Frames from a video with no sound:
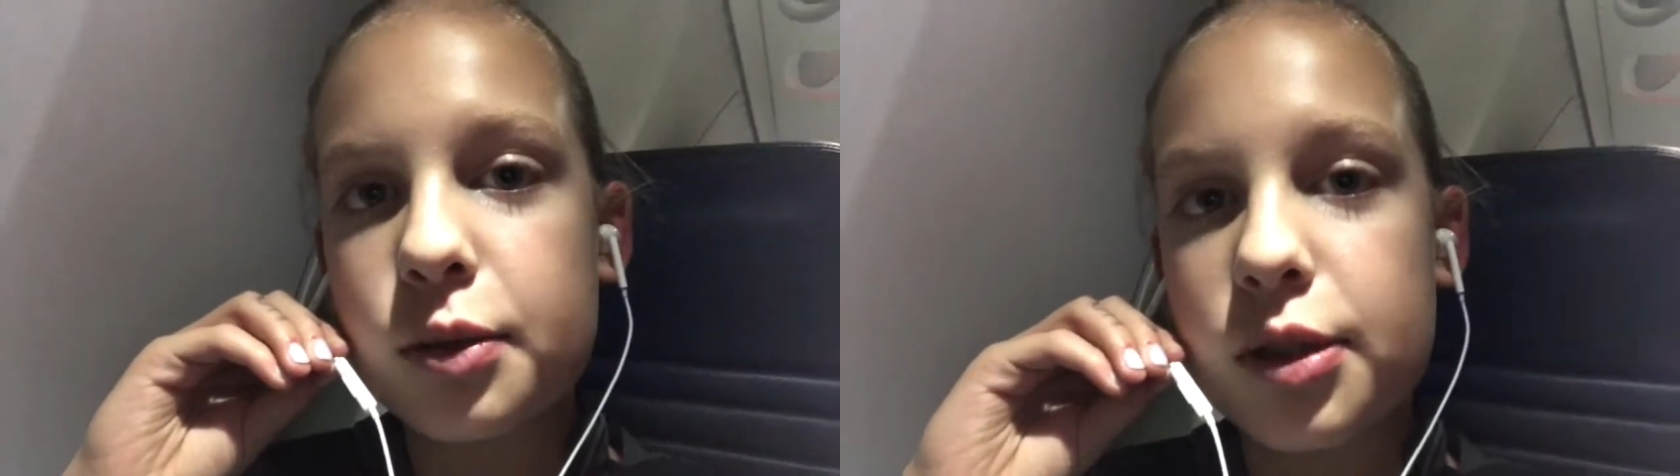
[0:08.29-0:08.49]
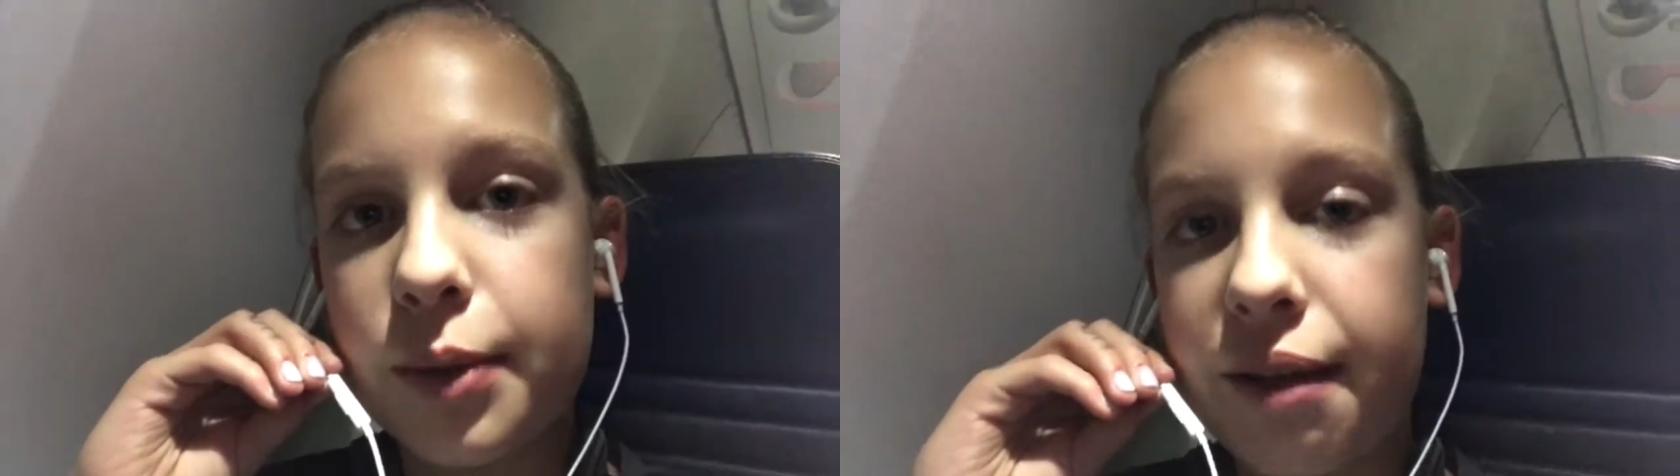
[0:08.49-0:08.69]

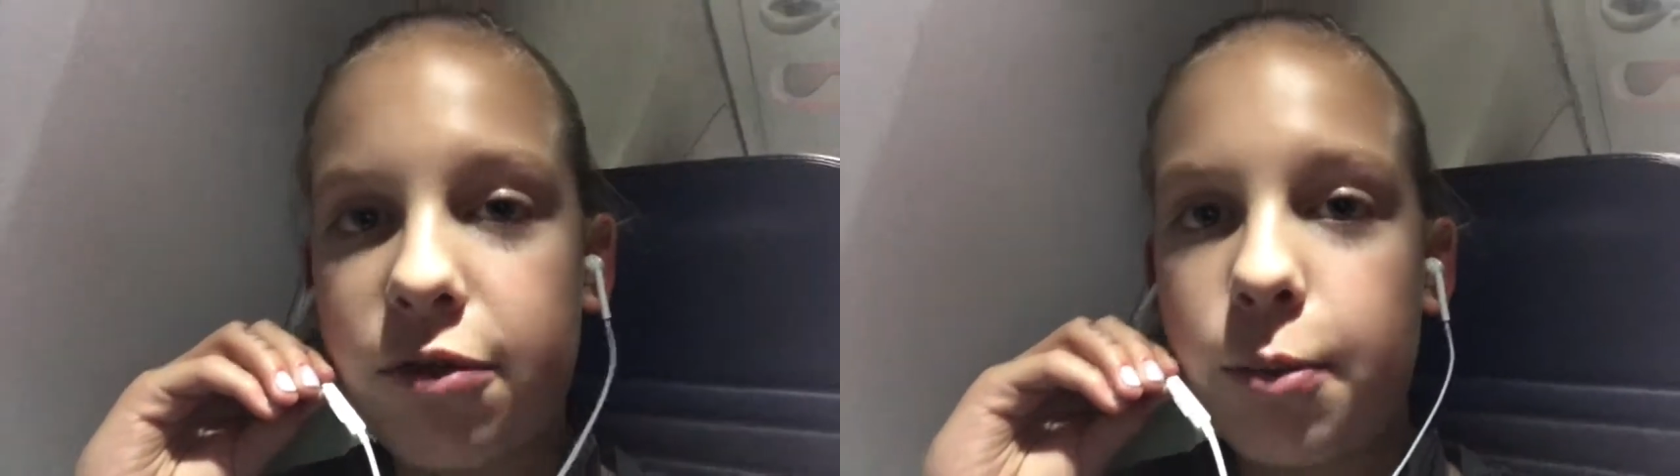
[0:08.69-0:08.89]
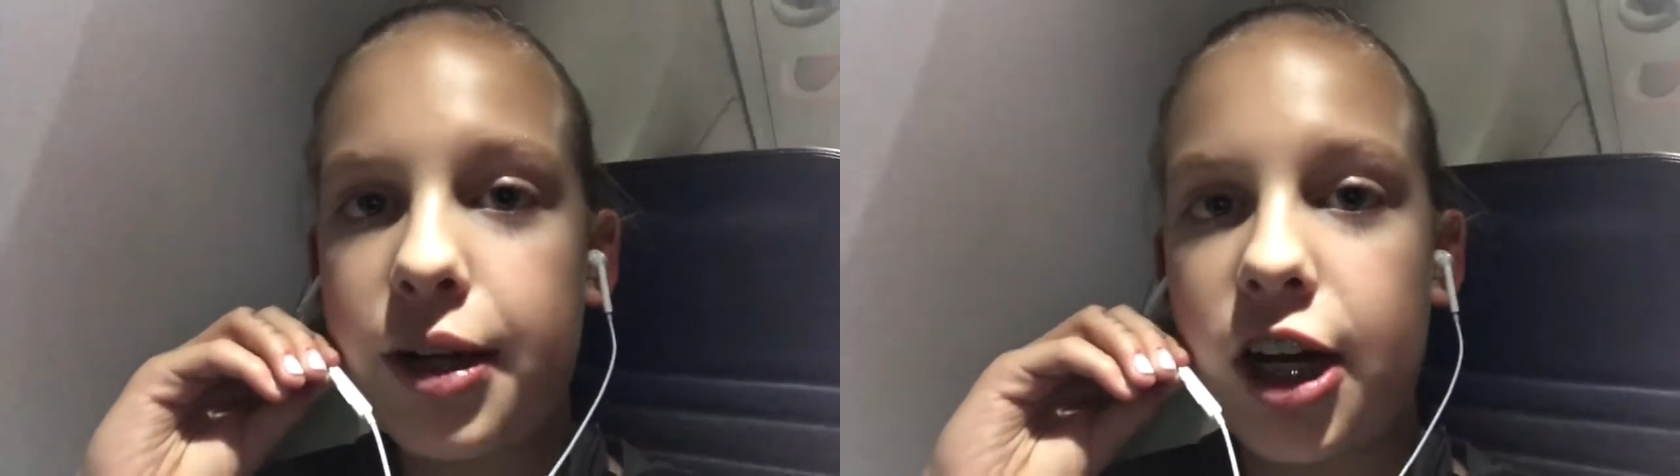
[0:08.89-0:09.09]
so we
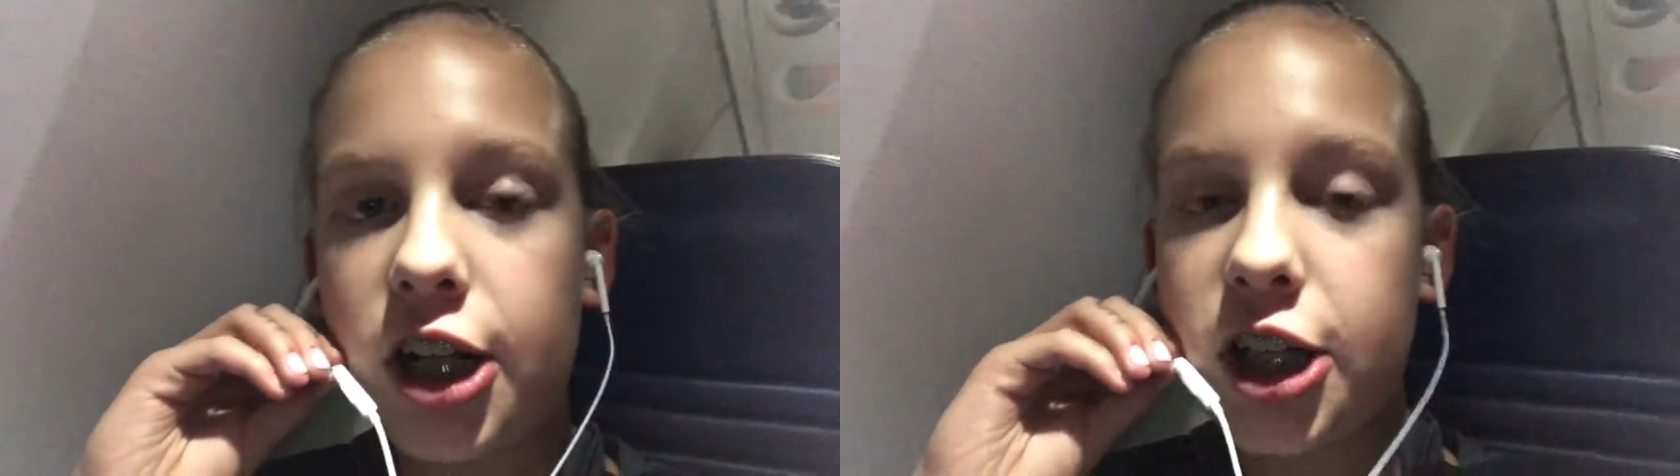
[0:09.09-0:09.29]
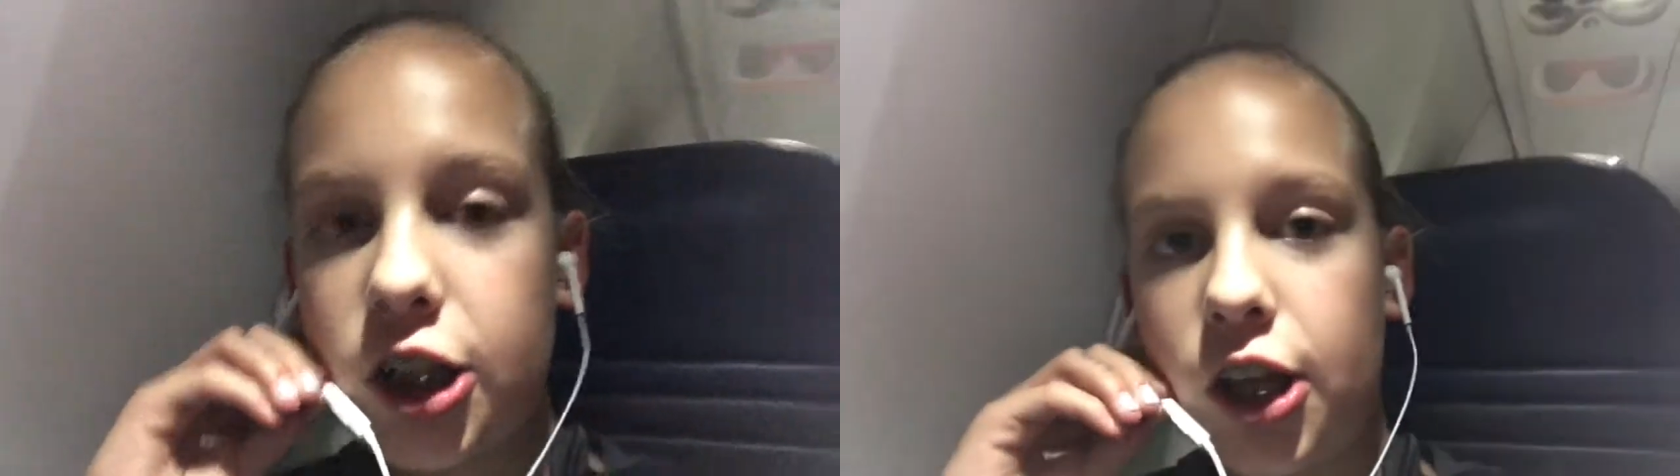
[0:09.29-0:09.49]
haven't been
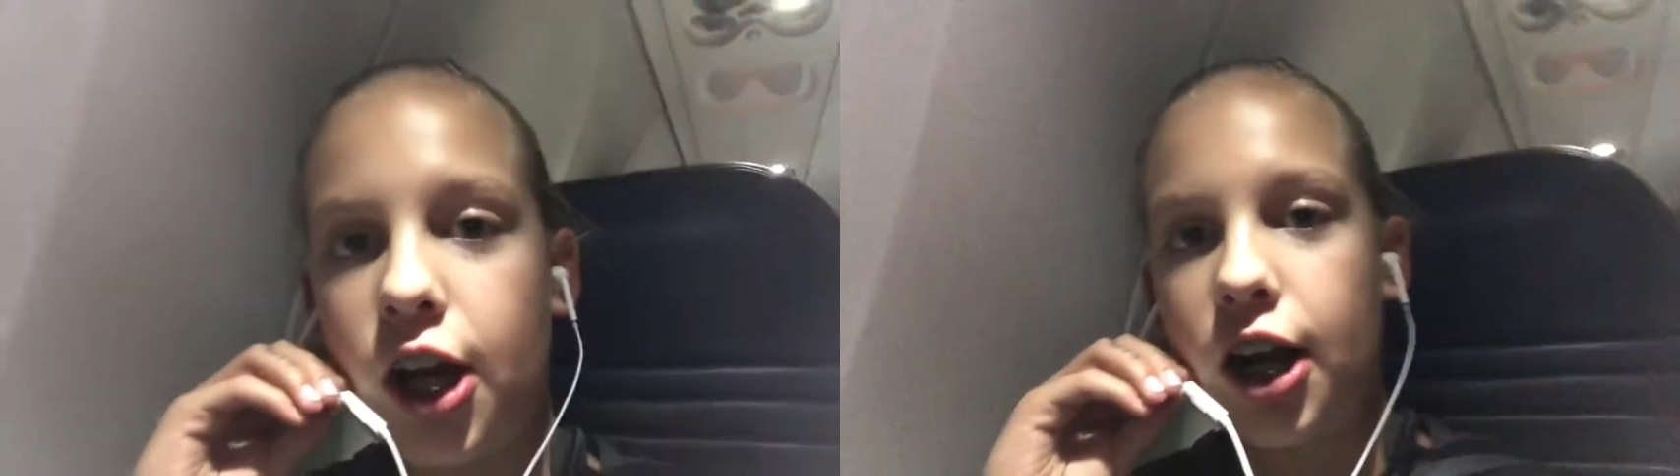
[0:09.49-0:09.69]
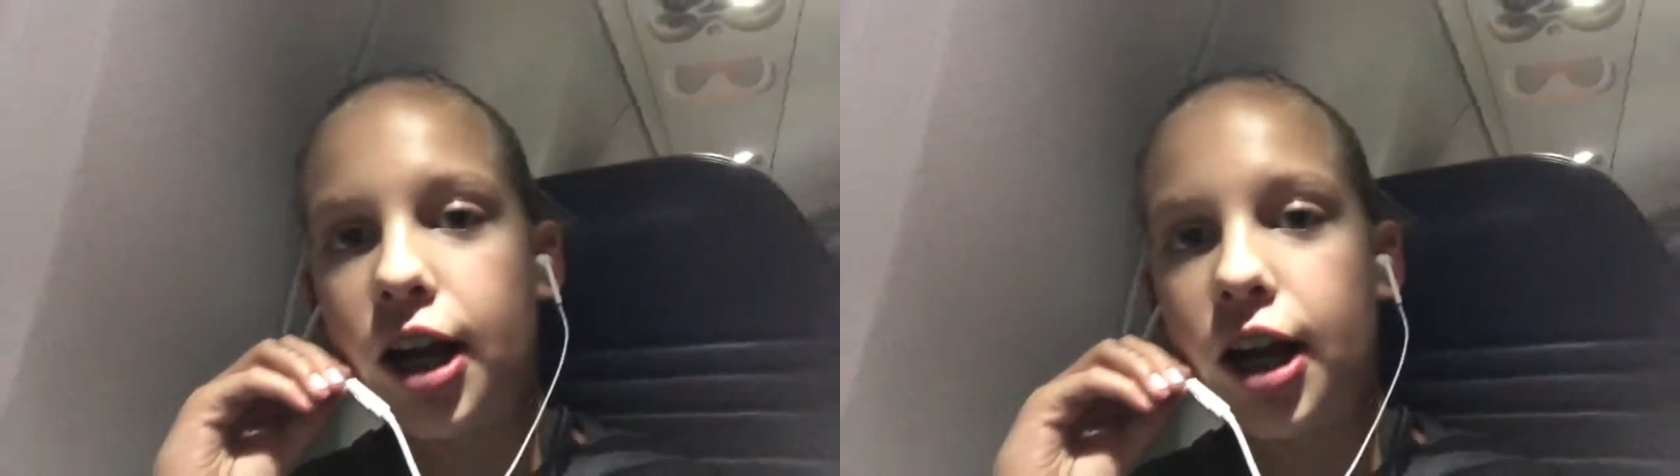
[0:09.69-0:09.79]
on here long.